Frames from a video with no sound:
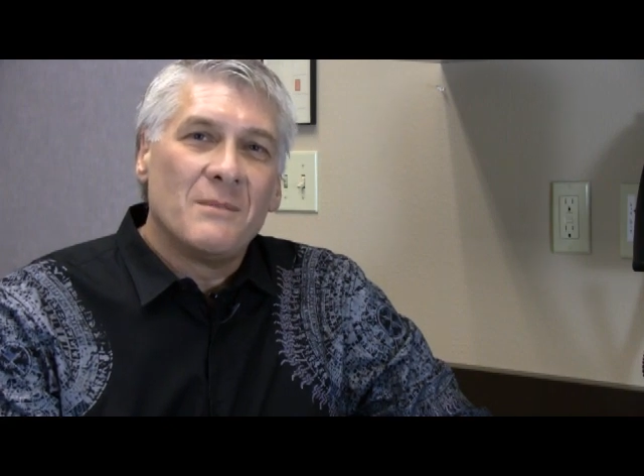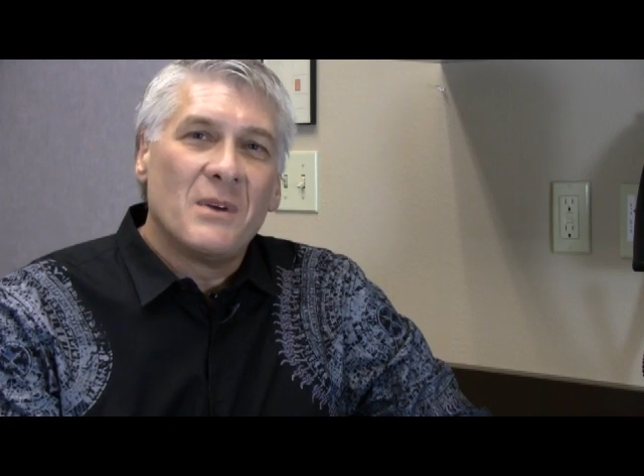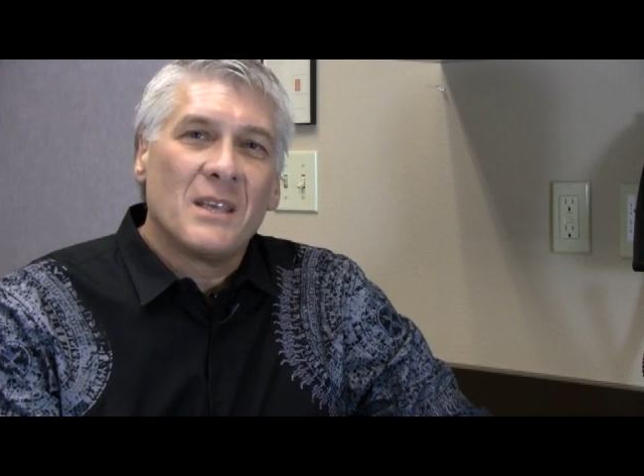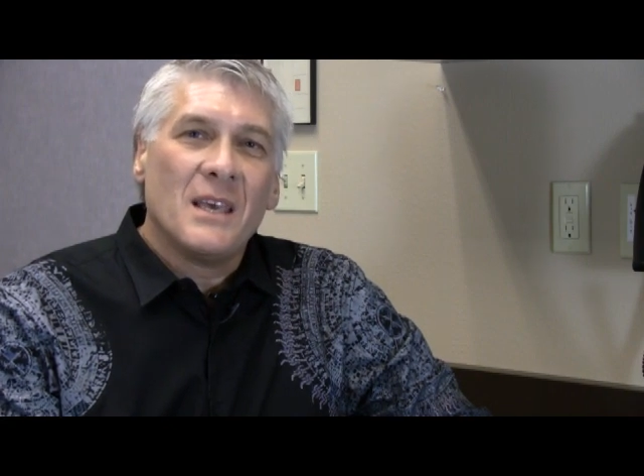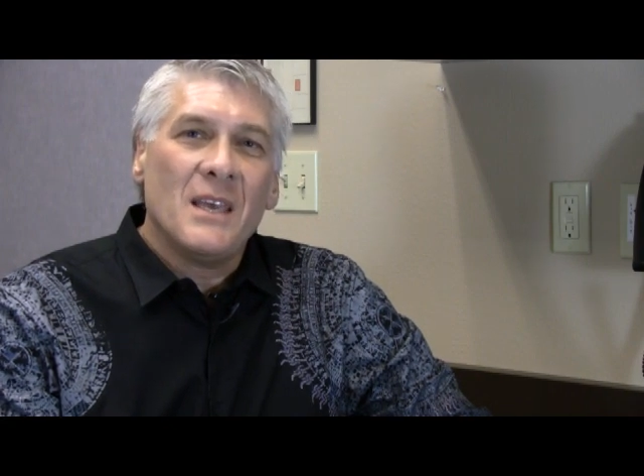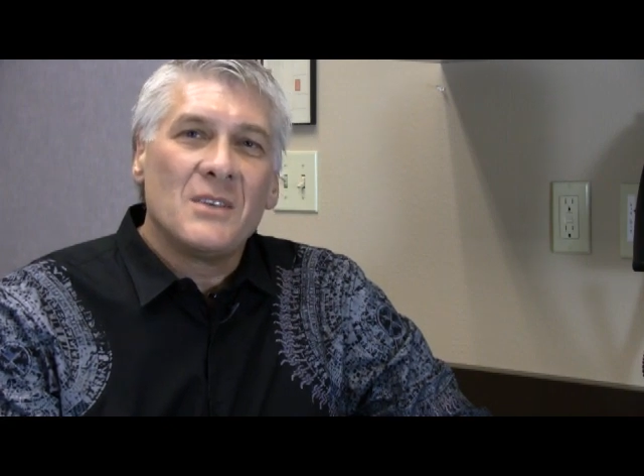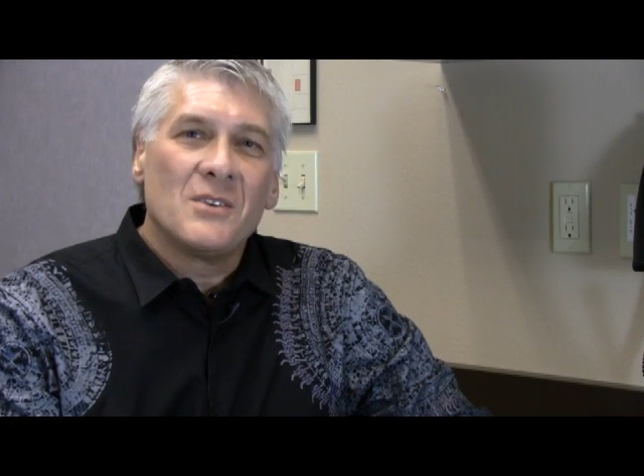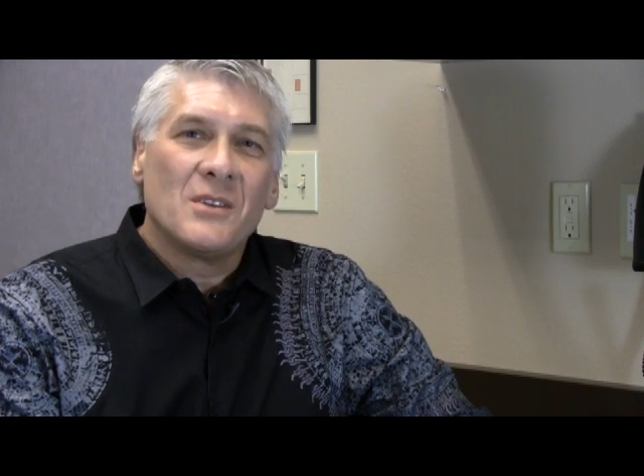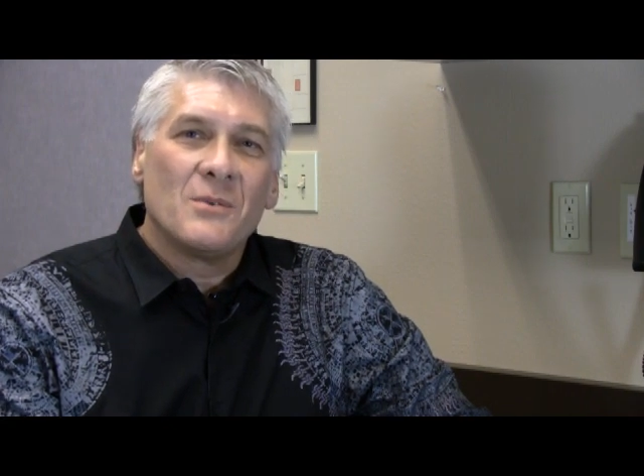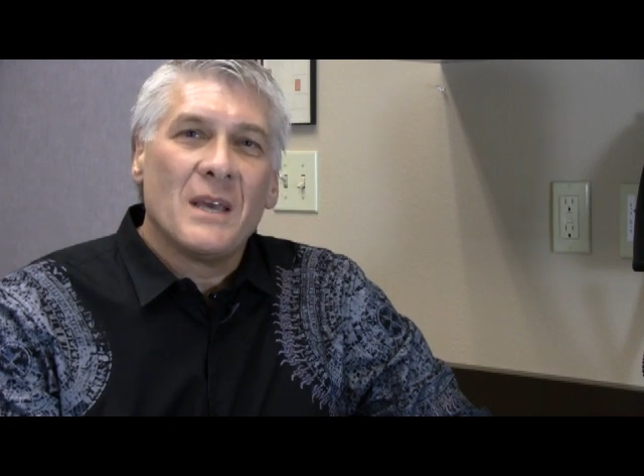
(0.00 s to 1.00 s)
but
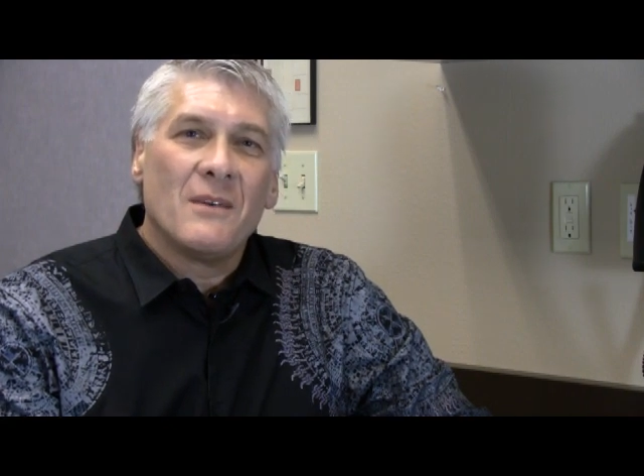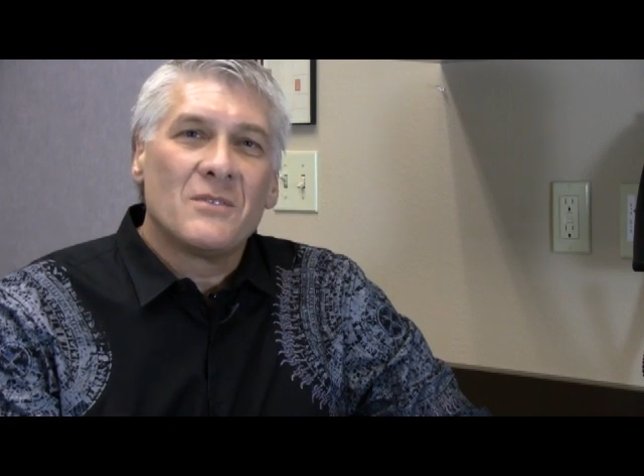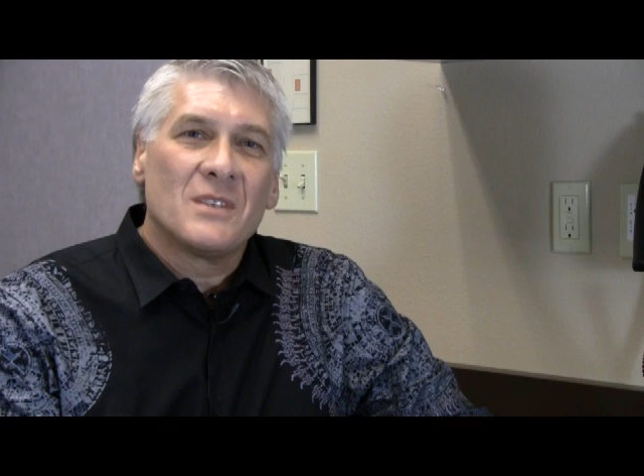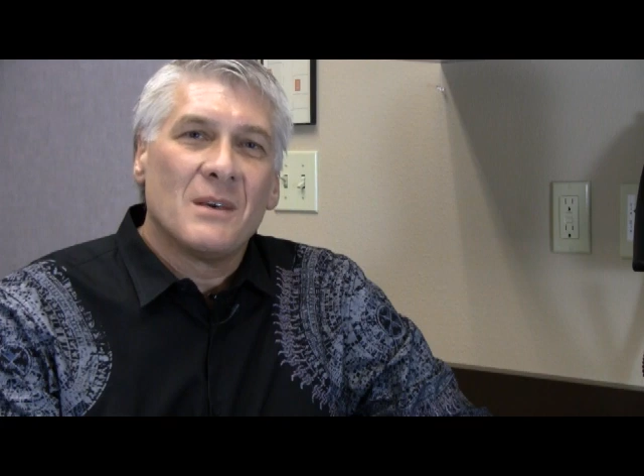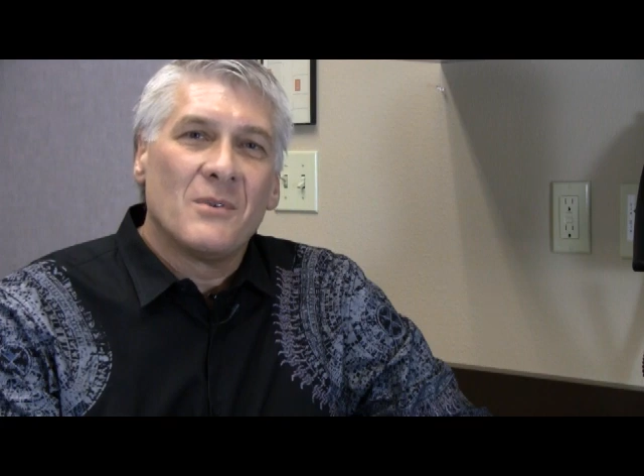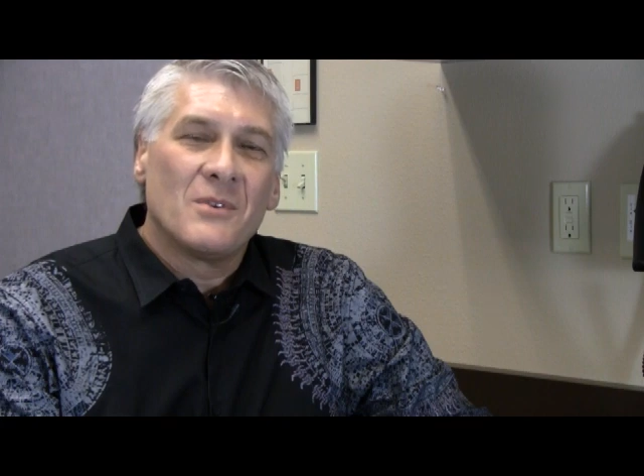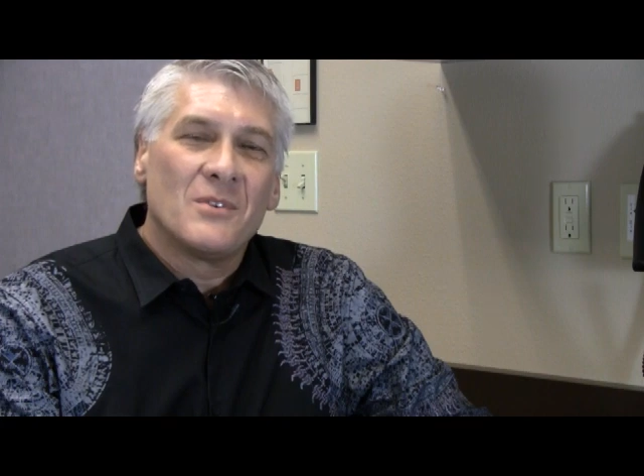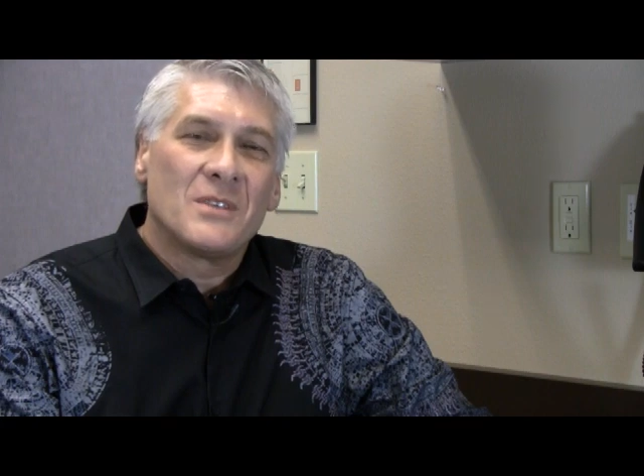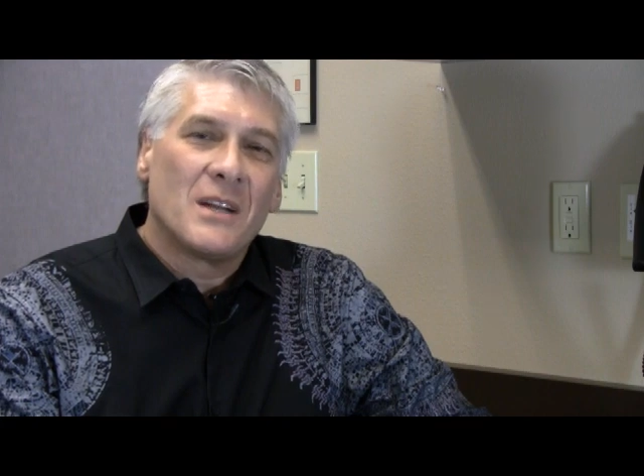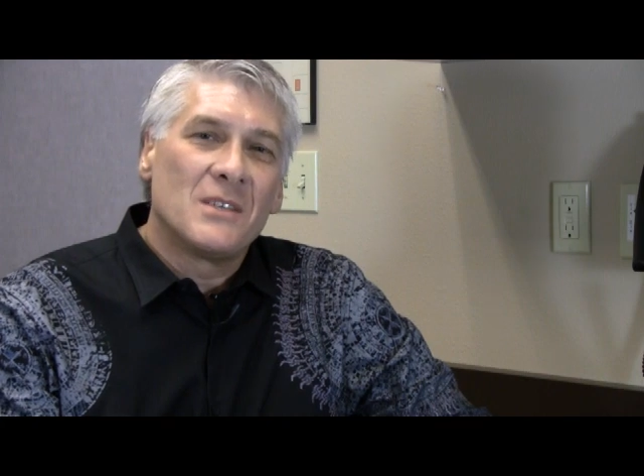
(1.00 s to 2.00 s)
occasionally we have someone who
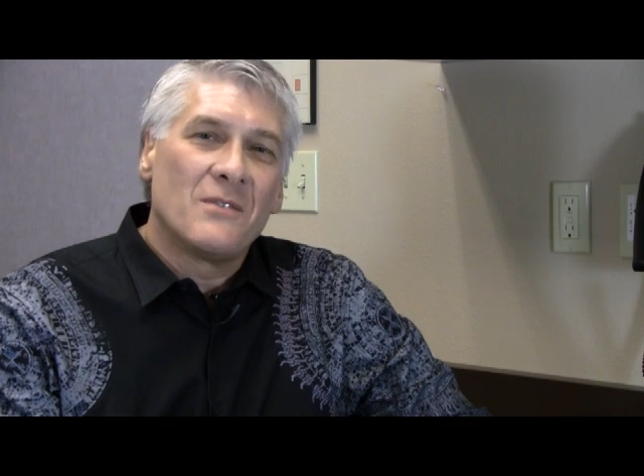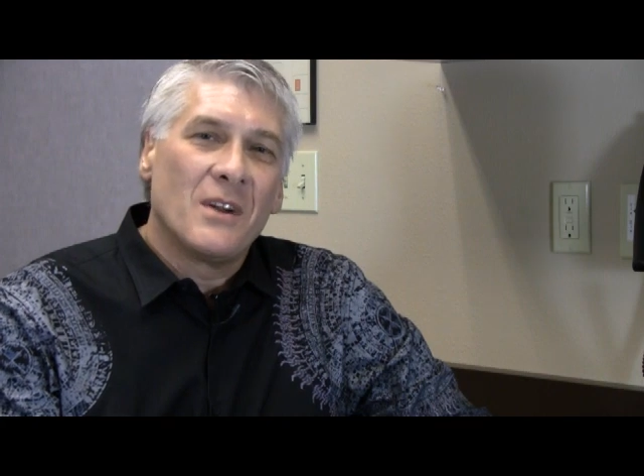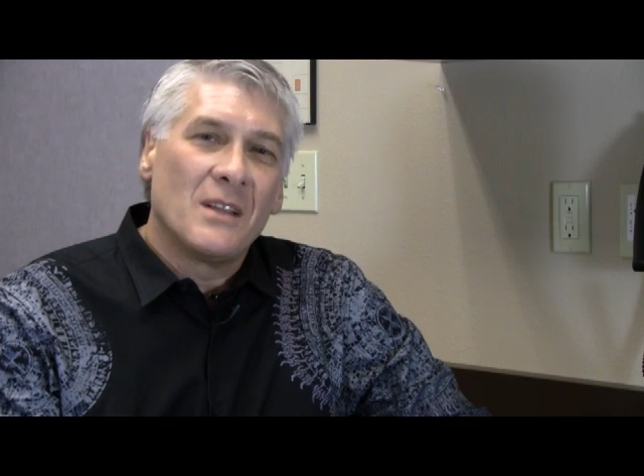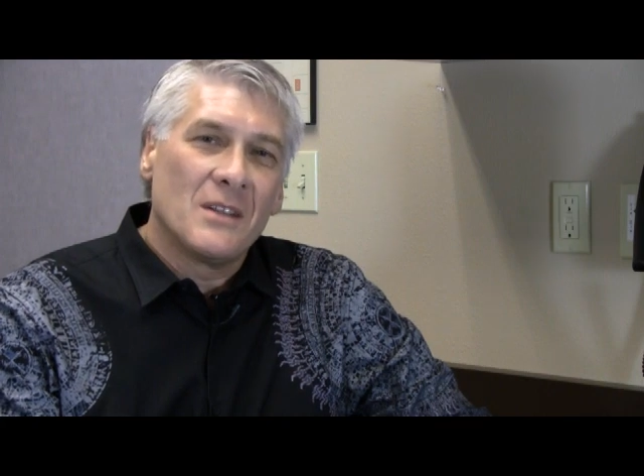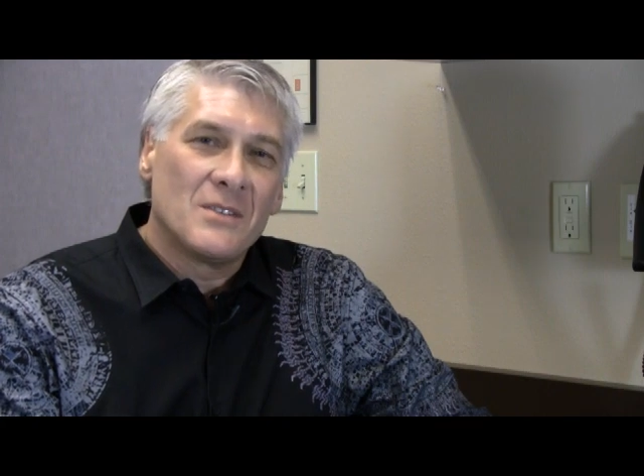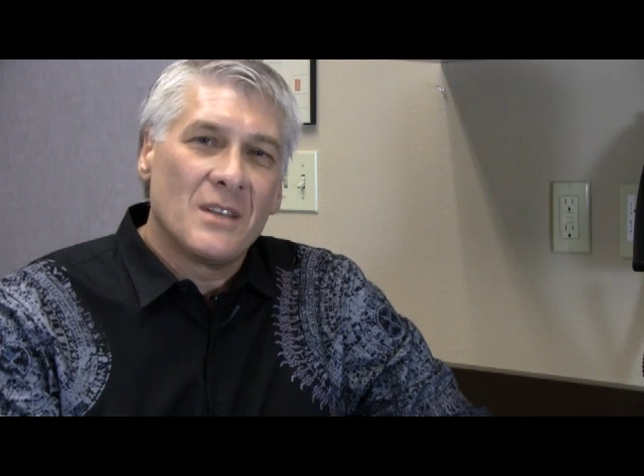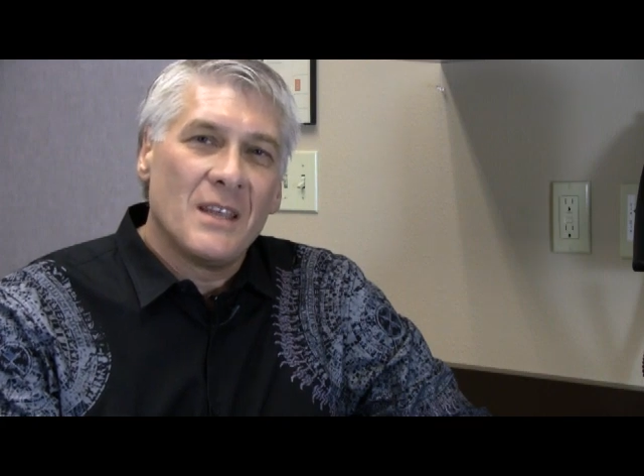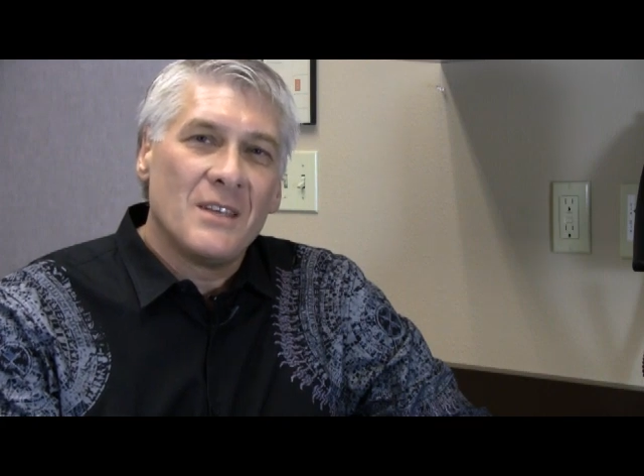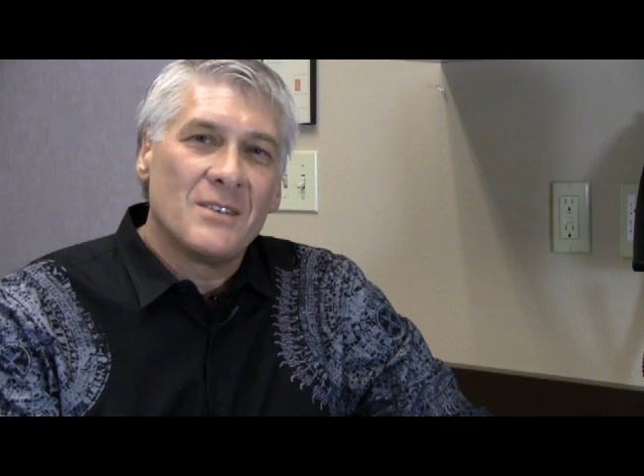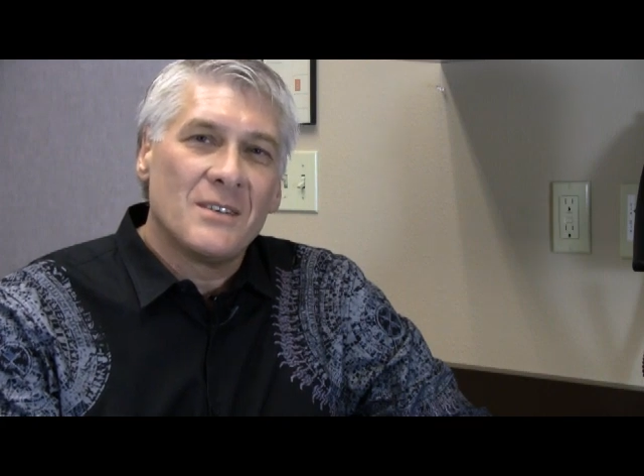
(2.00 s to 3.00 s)
desires very little
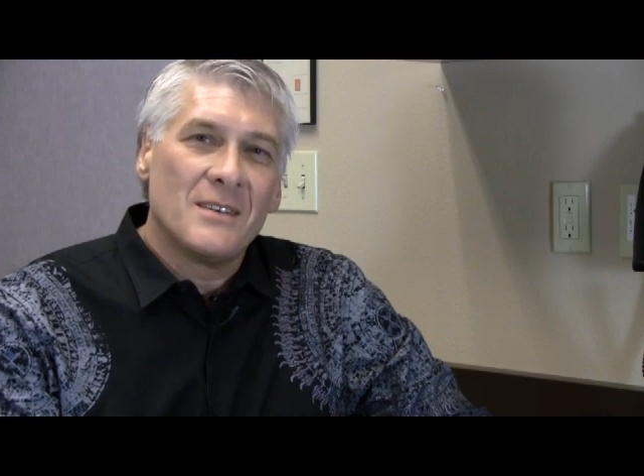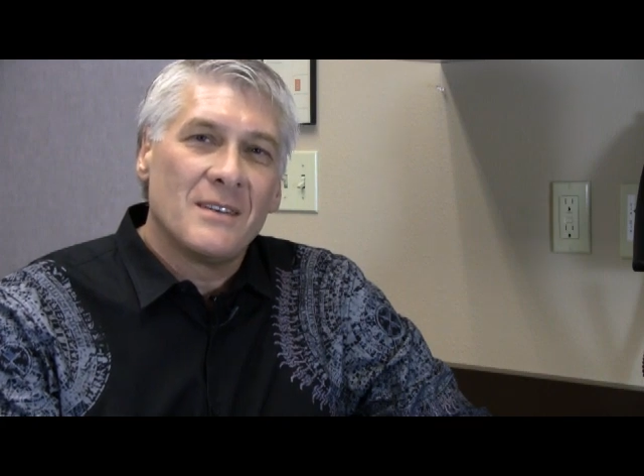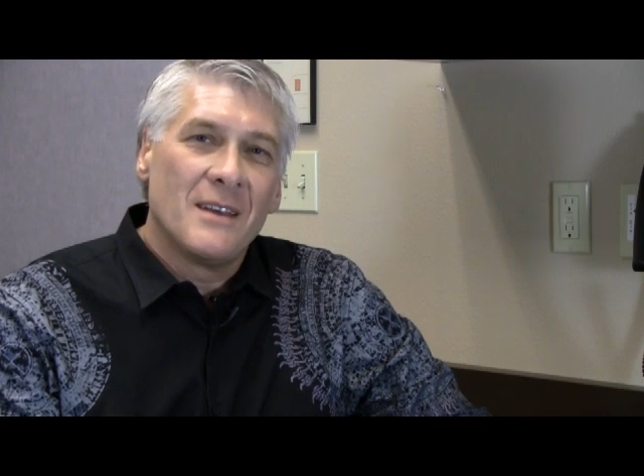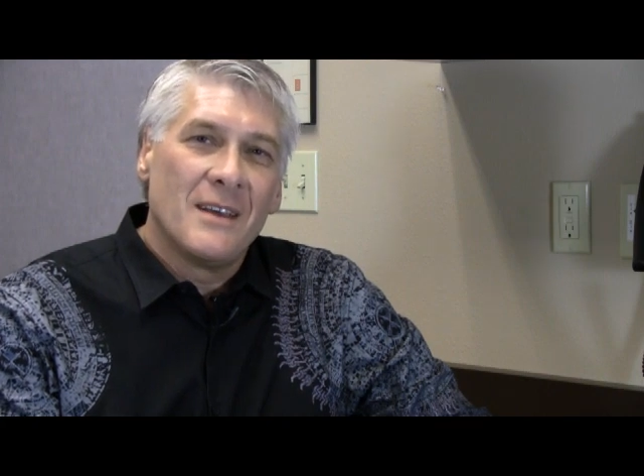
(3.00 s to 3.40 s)
sedation.